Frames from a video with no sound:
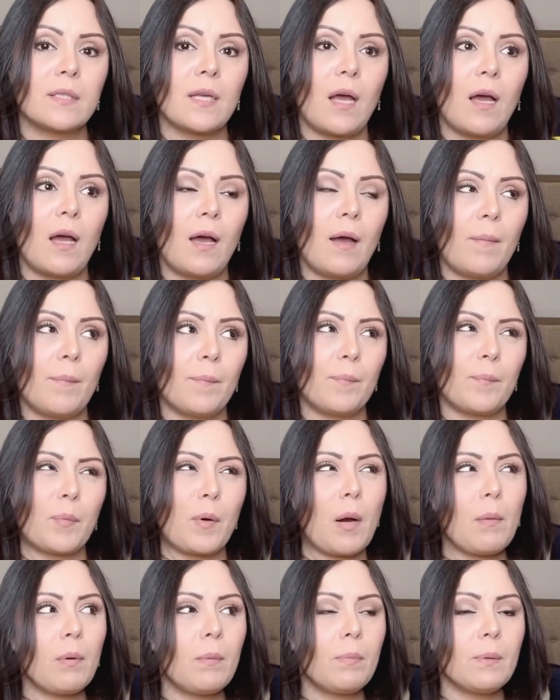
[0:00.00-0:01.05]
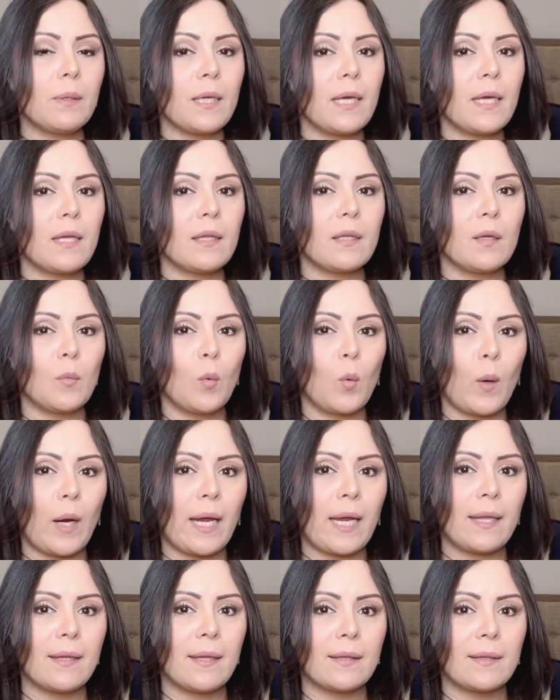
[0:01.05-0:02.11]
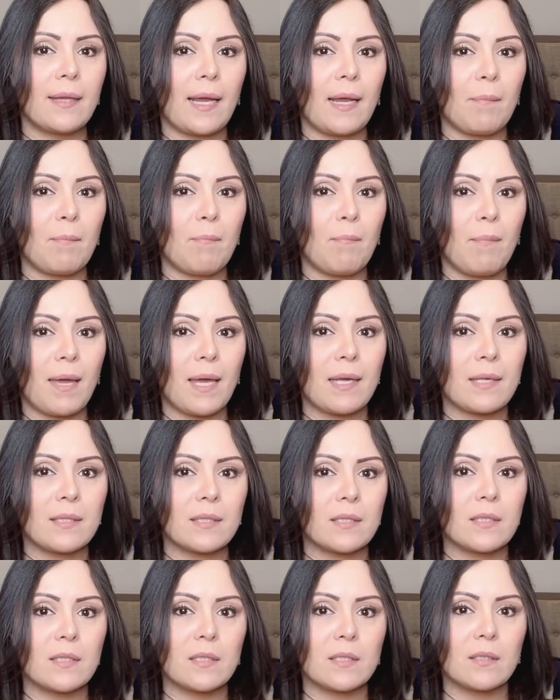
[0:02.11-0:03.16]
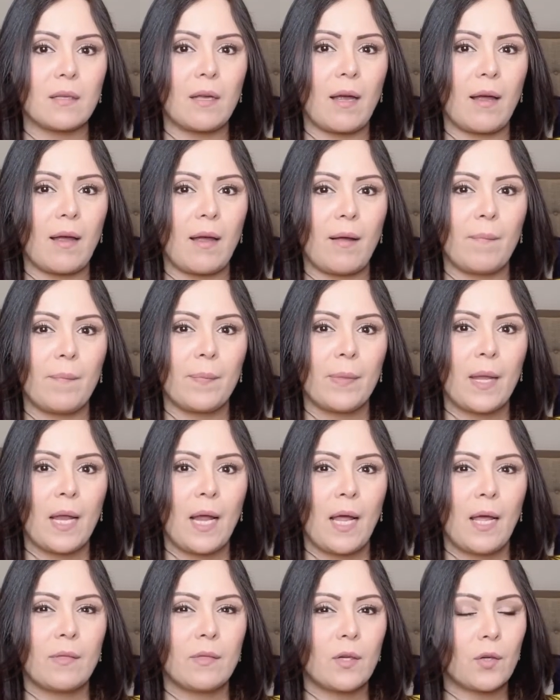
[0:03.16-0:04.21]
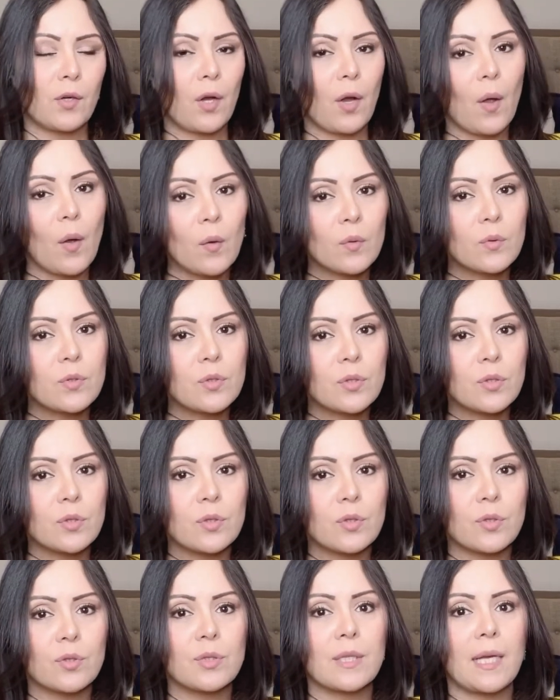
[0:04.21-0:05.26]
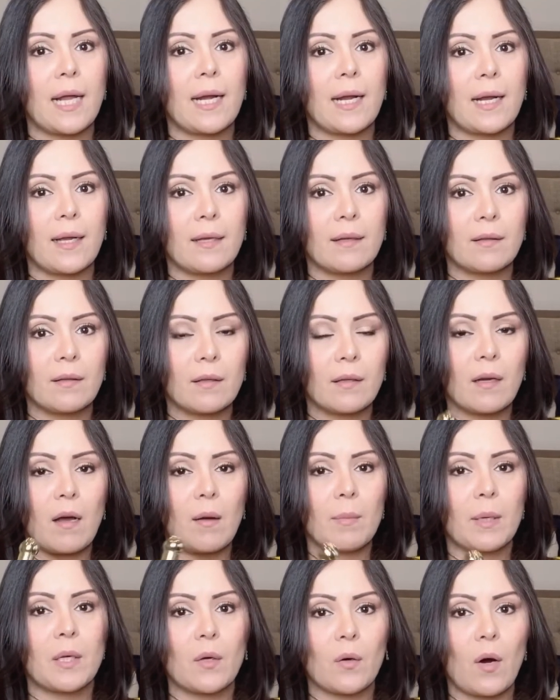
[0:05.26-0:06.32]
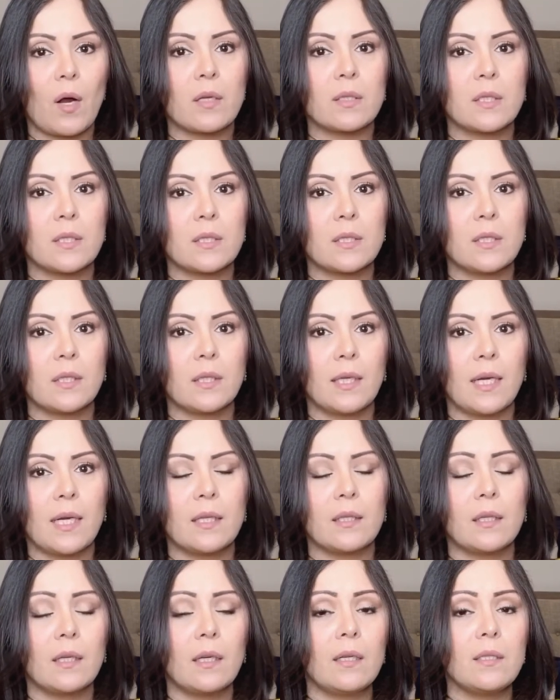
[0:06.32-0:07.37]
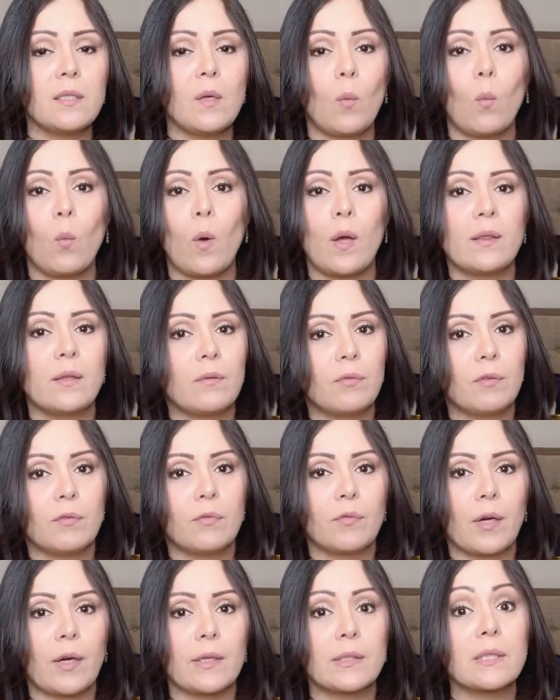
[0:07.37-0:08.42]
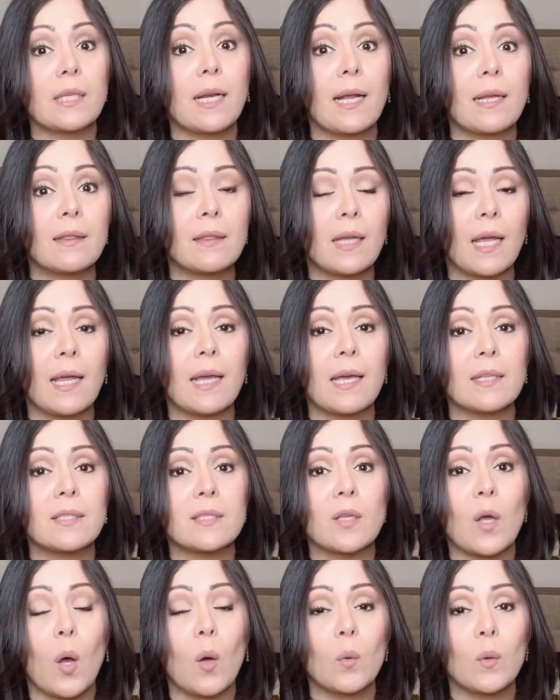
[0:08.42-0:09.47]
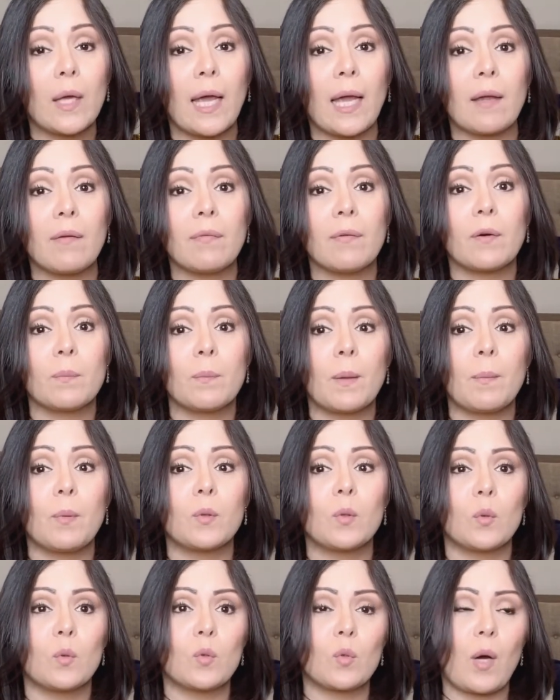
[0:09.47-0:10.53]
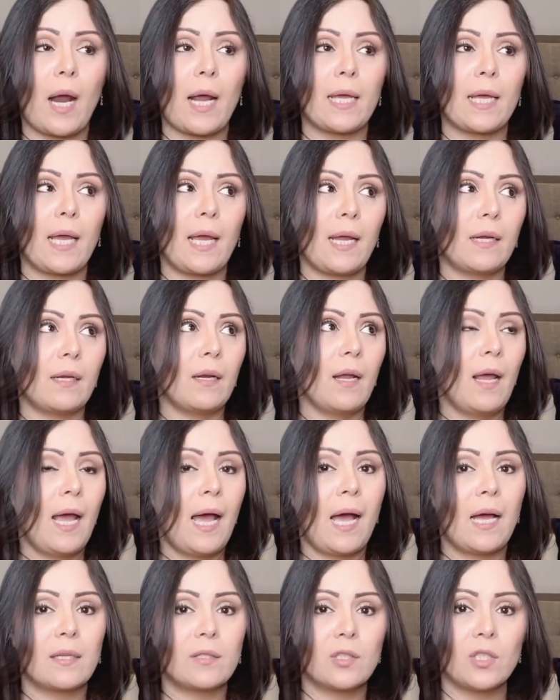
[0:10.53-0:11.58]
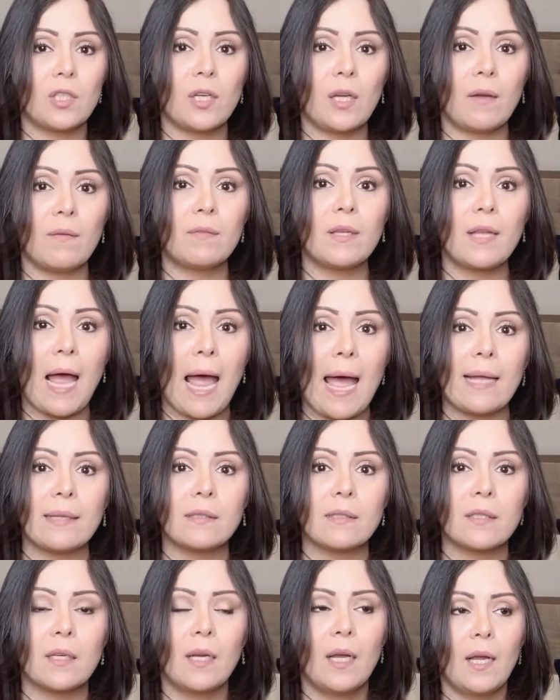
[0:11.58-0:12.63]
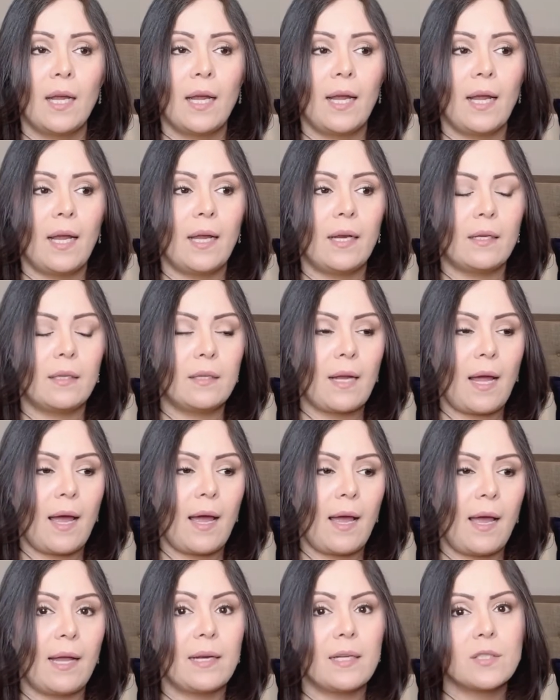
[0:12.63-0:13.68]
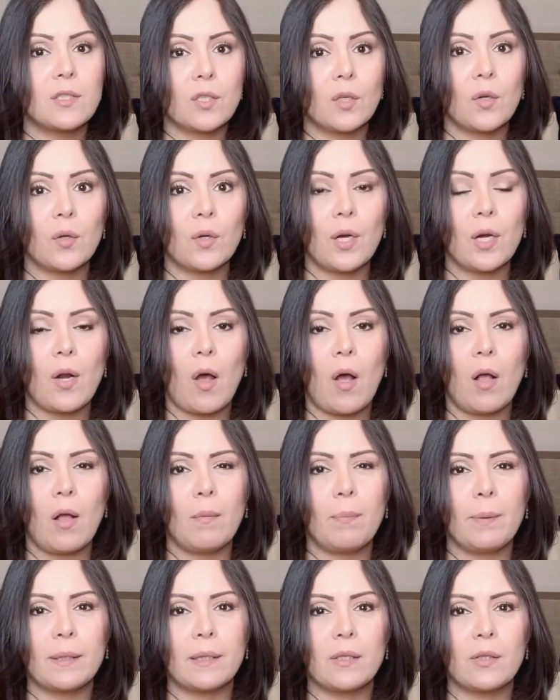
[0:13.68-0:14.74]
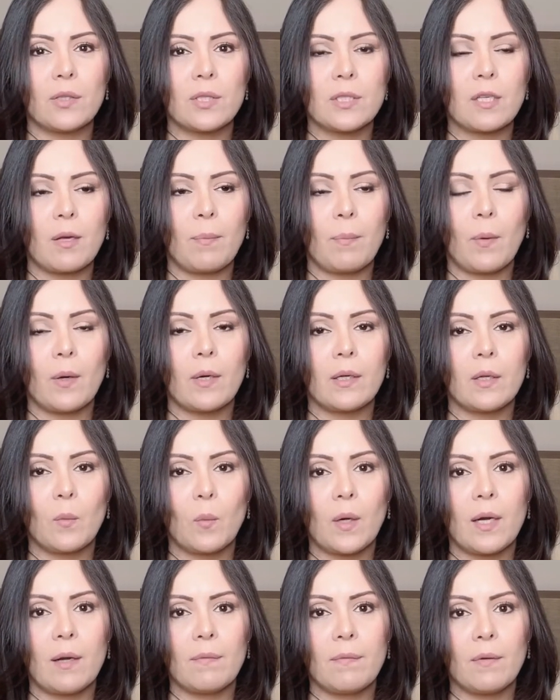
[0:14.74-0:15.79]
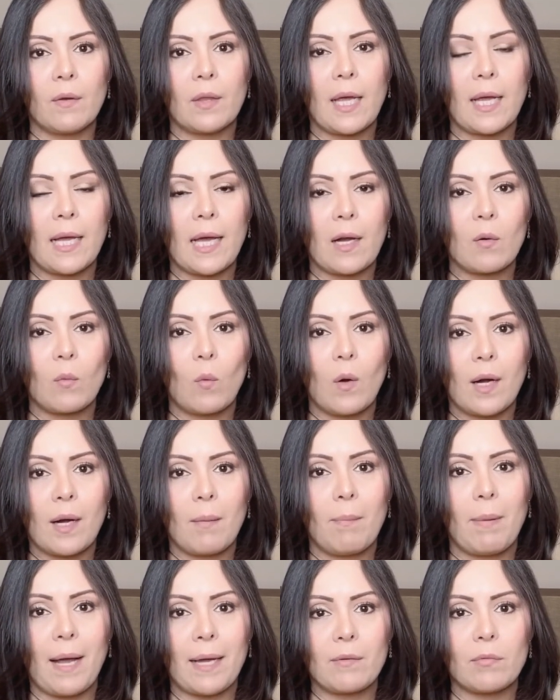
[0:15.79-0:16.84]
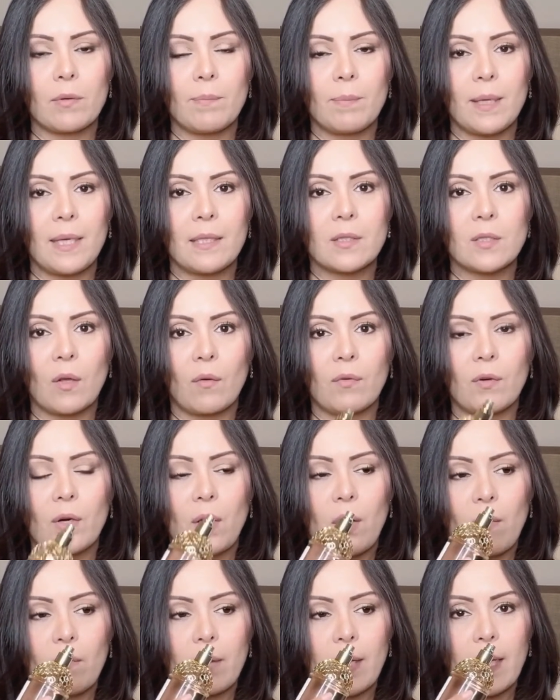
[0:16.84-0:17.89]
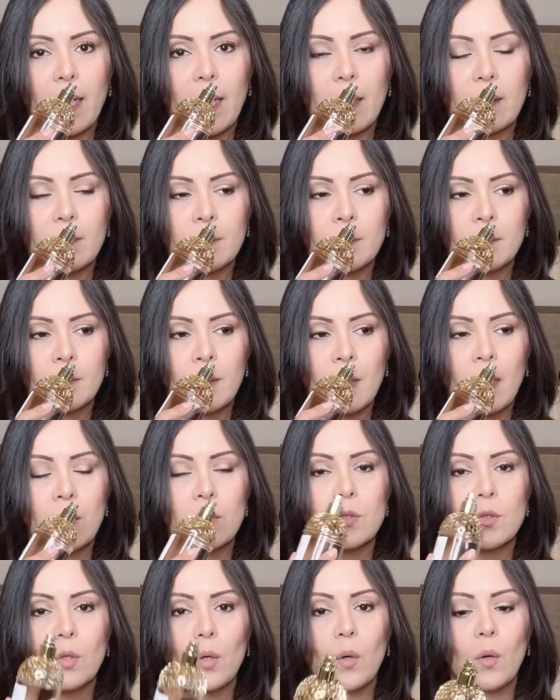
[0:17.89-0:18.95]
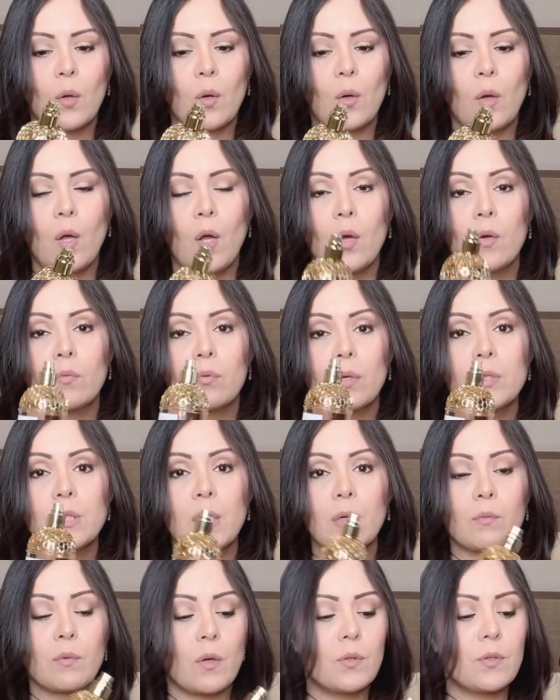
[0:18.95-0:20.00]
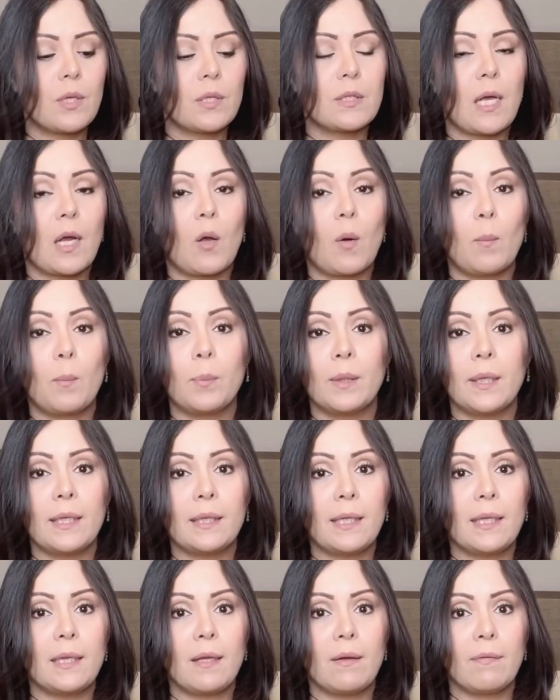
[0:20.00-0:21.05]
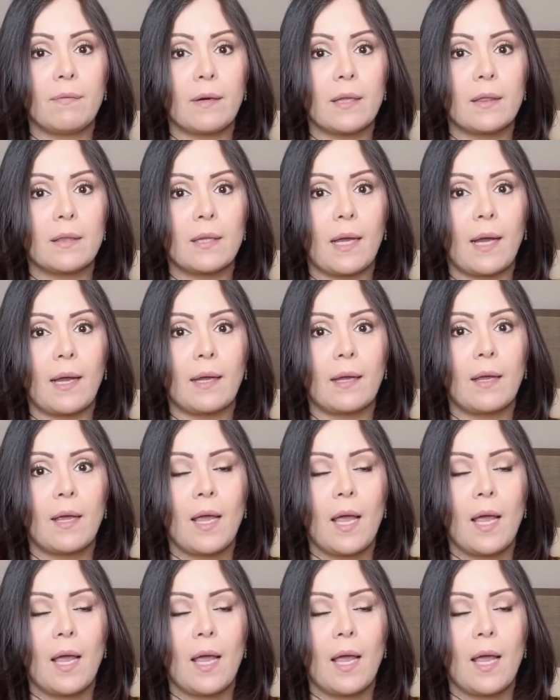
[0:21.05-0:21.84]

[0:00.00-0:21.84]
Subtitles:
probably the way that they mix their notes just kind of come across as Delina. Delina is a wonderful fragrance, and I think it's okay for people to try and achieve that. And it's good and all, but there's a point when I feel like I don't want to buy repeats over and over again. So Rosa Rosa is a completely different thing.